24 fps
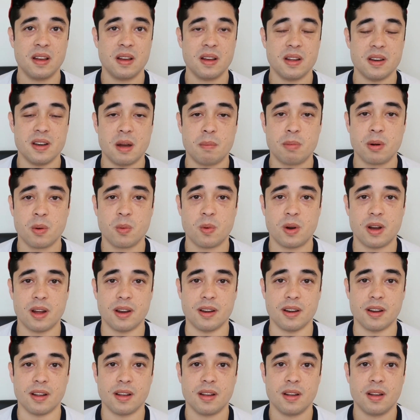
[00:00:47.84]
Number
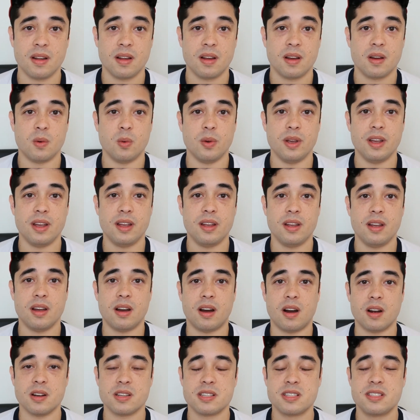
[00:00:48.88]
one, we
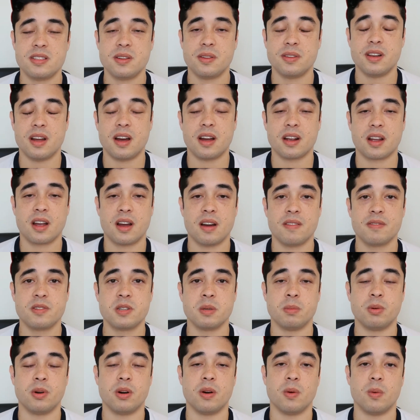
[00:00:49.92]
are still not
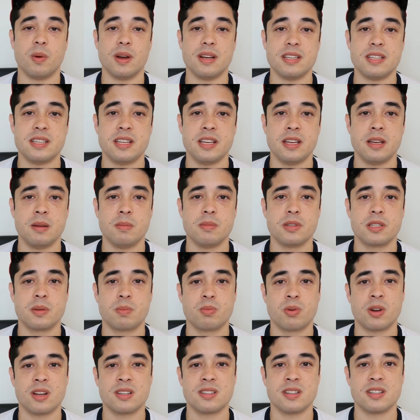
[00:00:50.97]
comfortable when teams
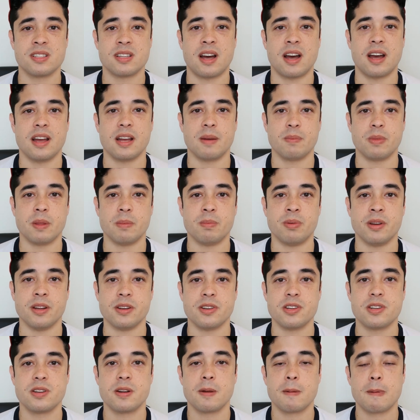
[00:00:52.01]
press us high up the
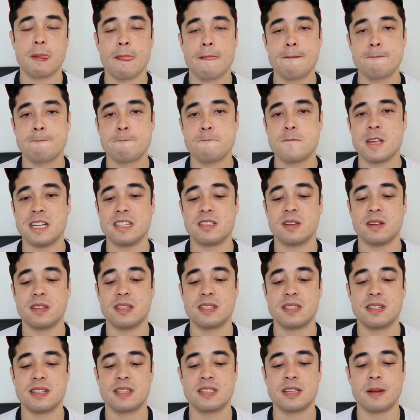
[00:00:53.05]
pitch. And so
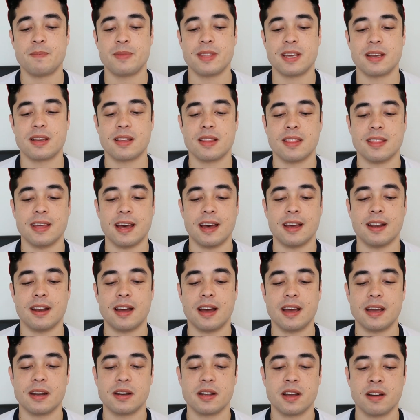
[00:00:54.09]
this is something that
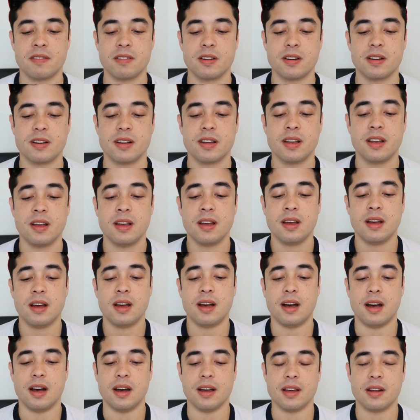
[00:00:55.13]
I had covered
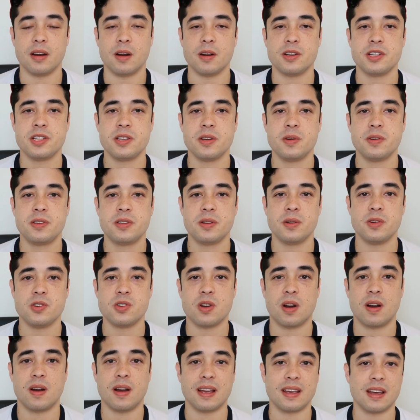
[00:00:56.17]
in our 2-2
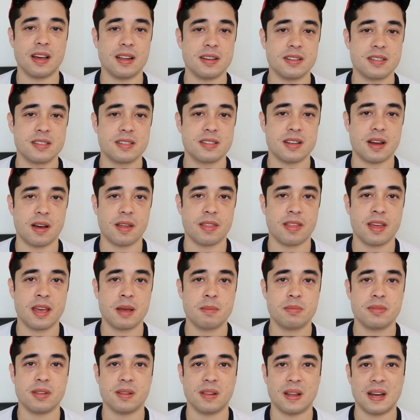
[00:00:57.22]
draw against
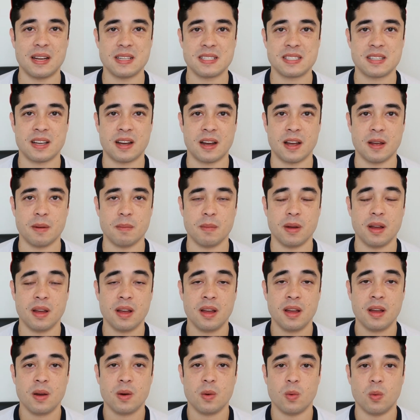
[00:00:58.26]
Southampton last time,
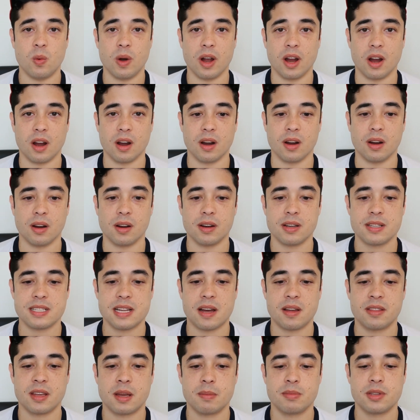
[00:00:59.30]
where
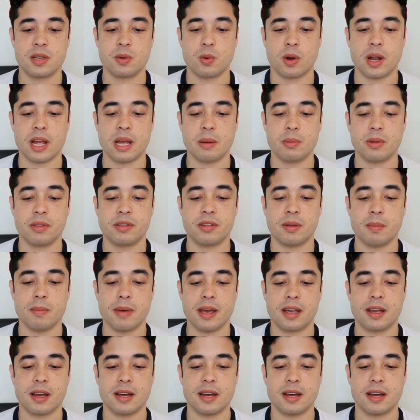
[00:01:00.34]
Southampton were able to make